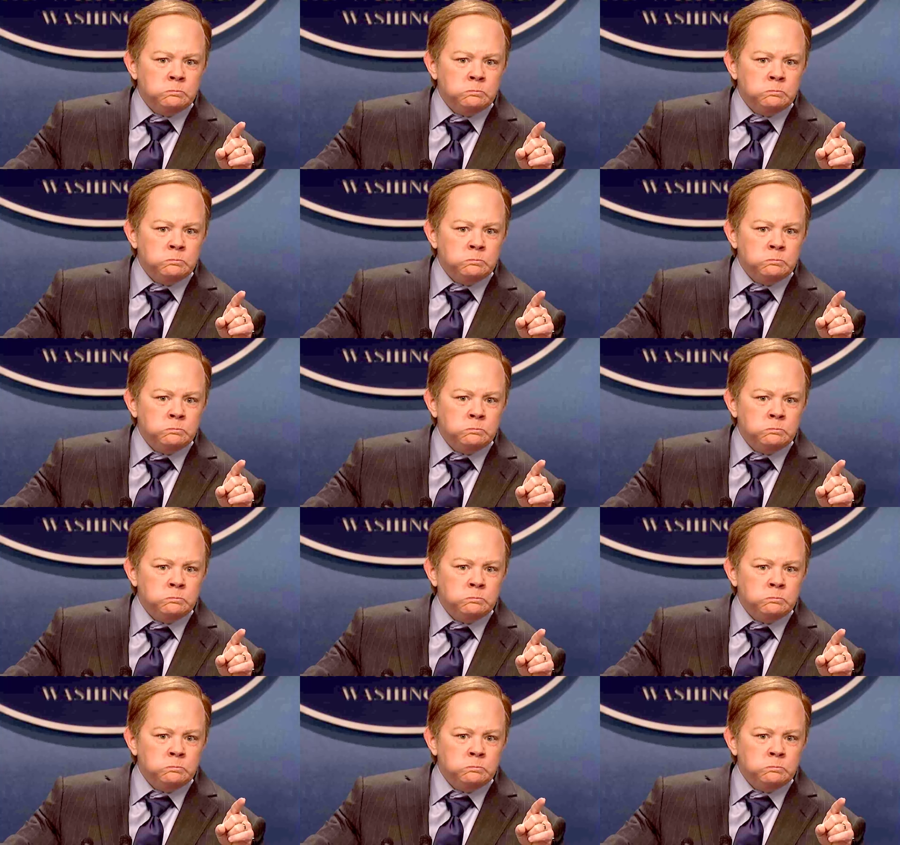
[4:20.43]

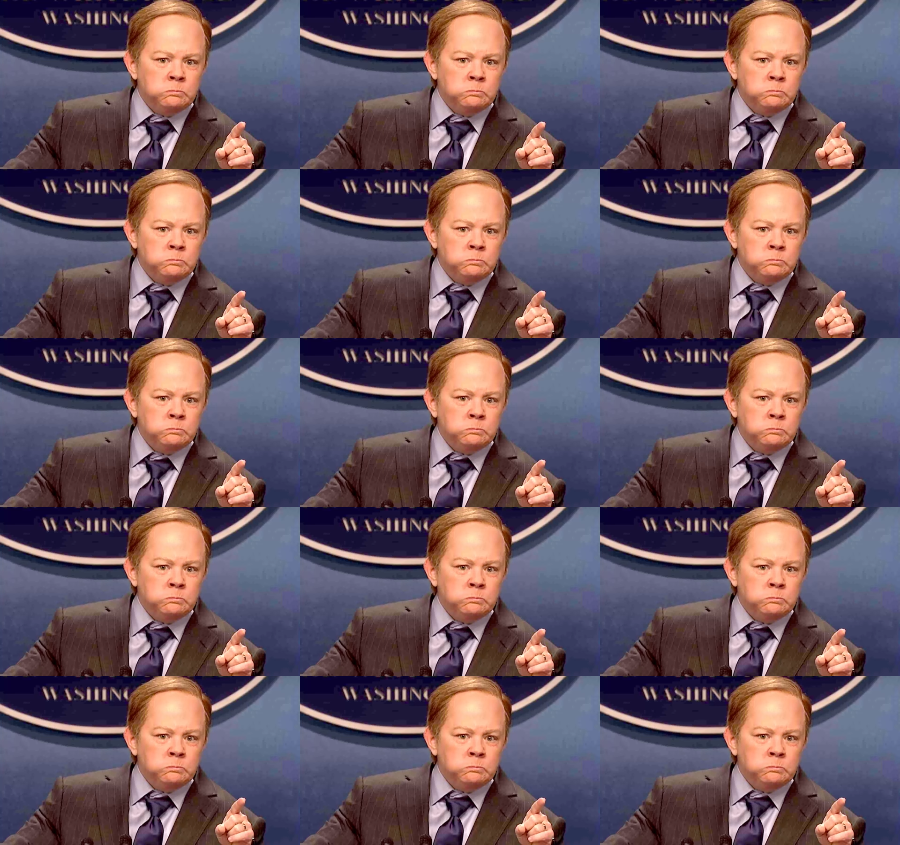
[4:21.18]

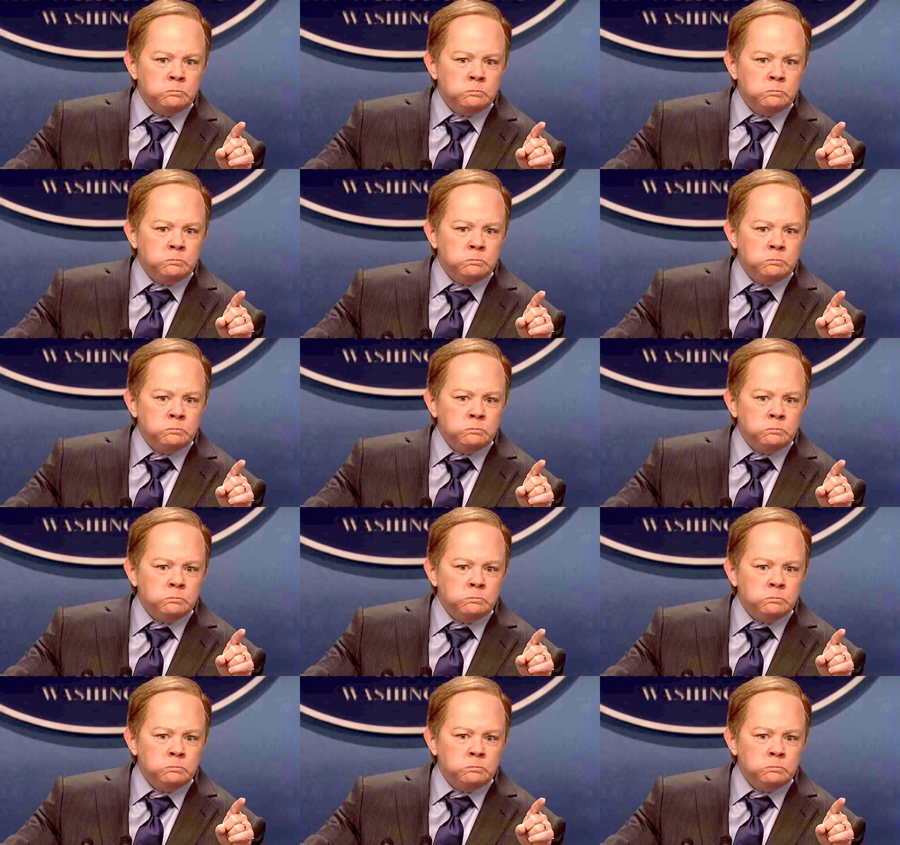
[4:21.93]

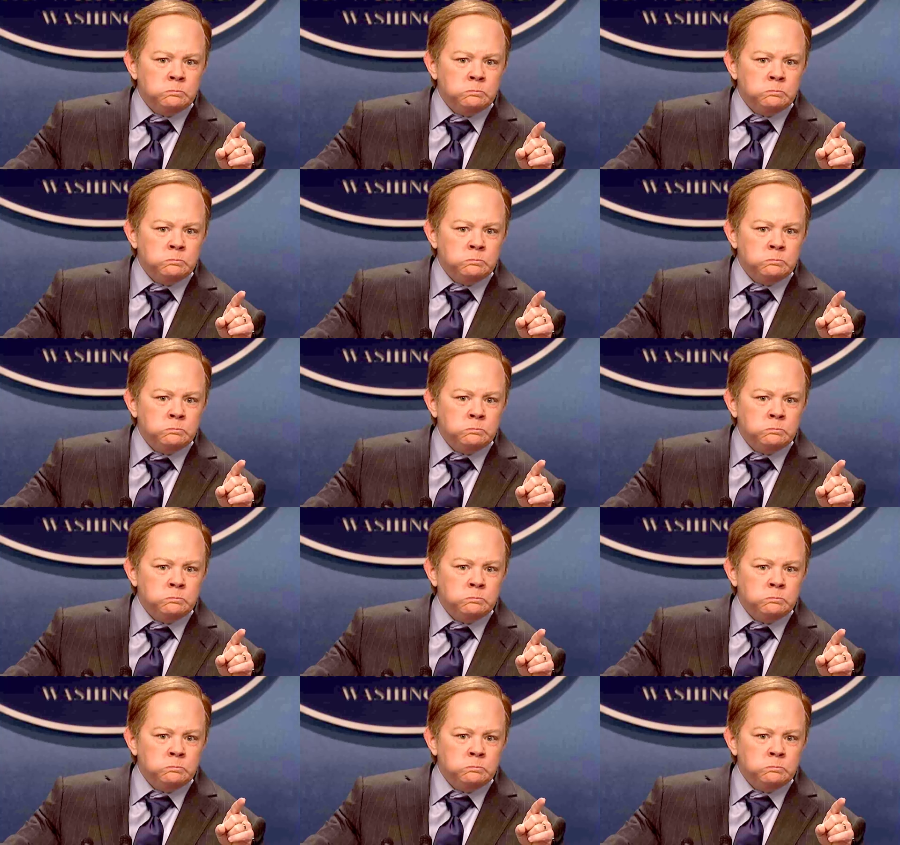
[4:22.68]

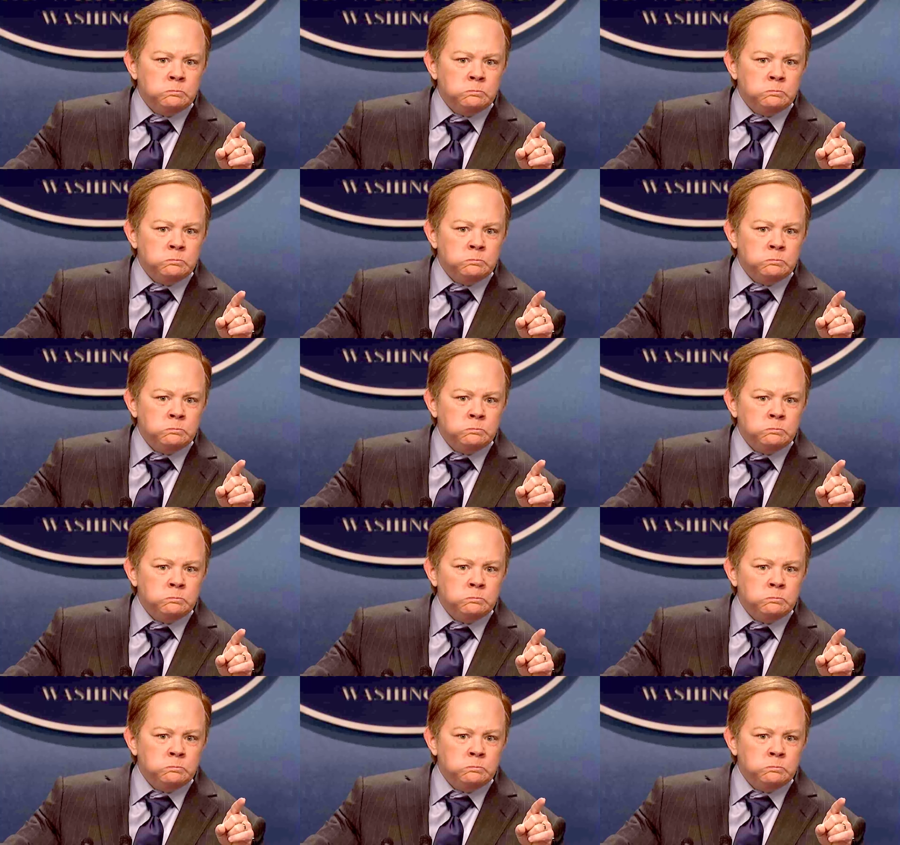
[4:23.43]

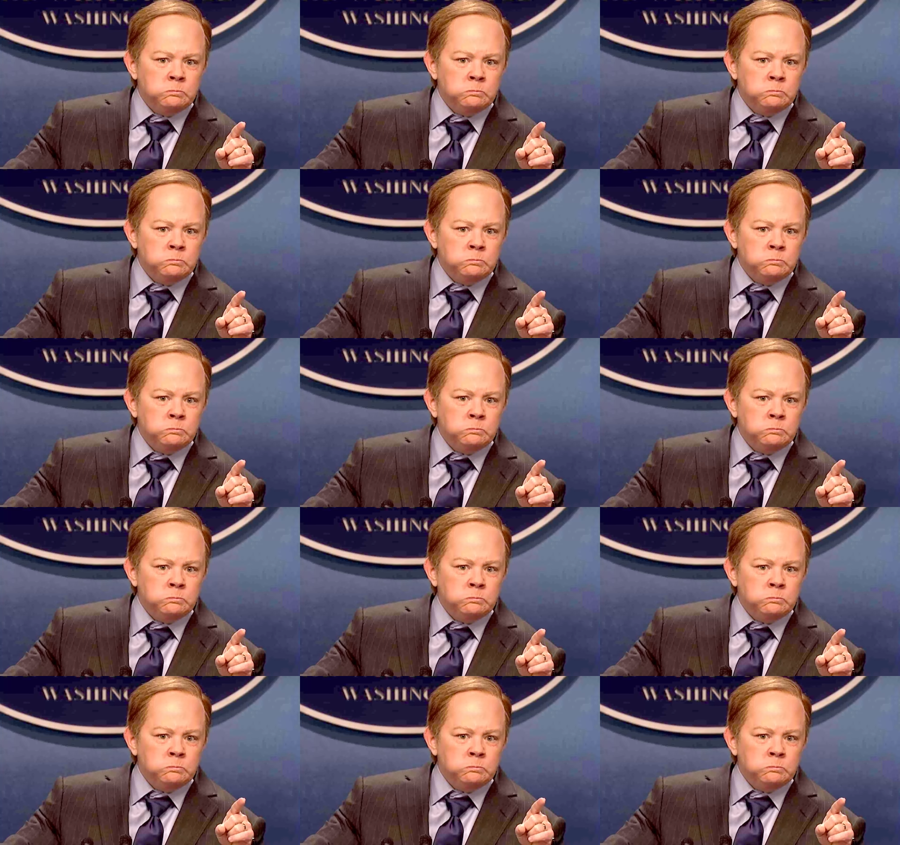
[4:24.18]

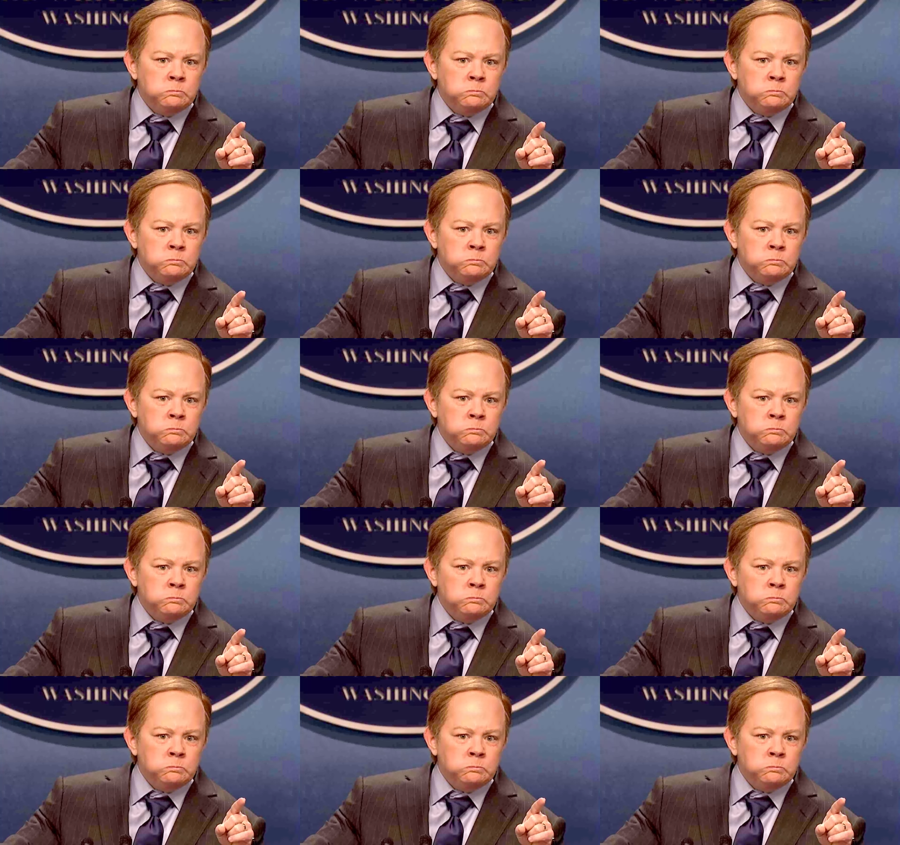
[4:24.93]

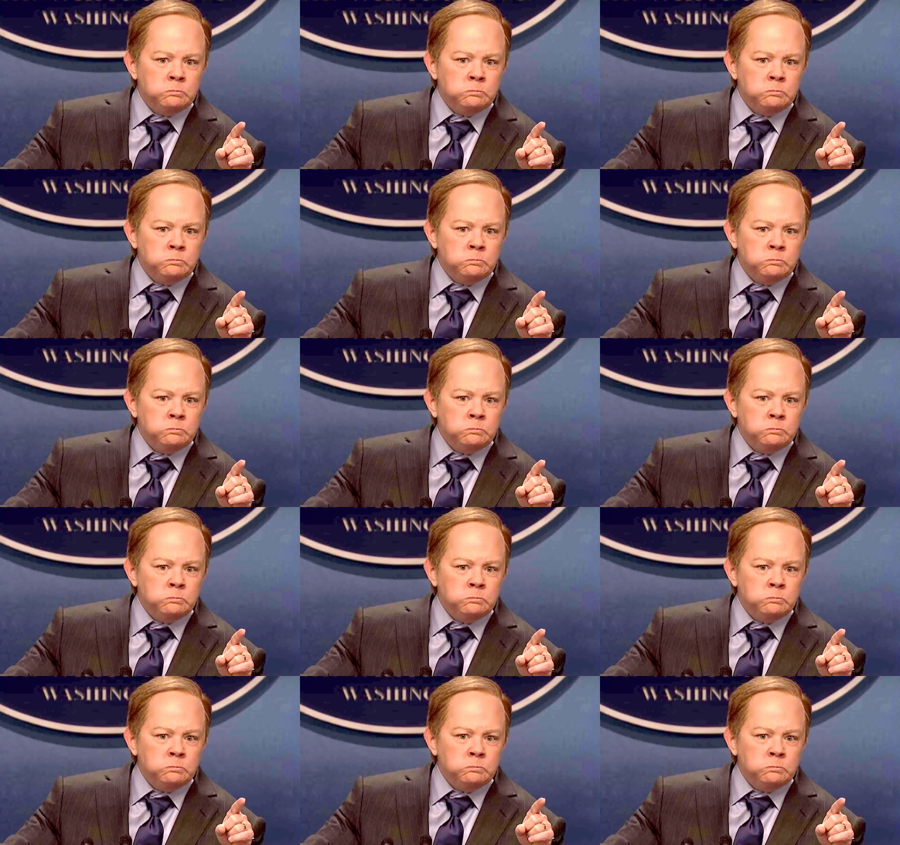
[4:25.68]
[no speech]